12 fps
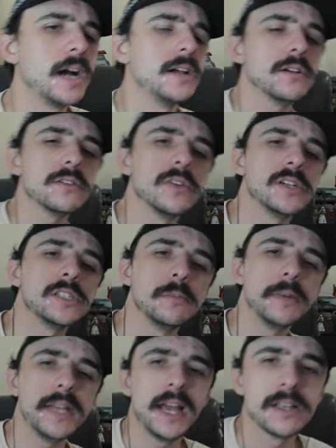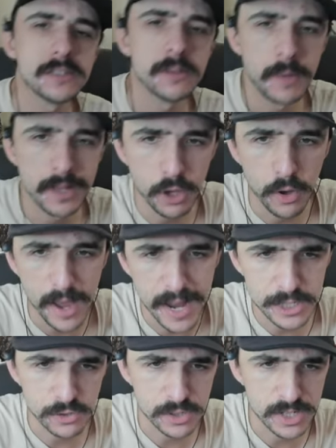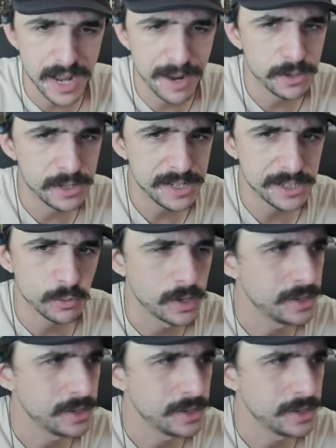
of look like somebody has some a little extra time with this one,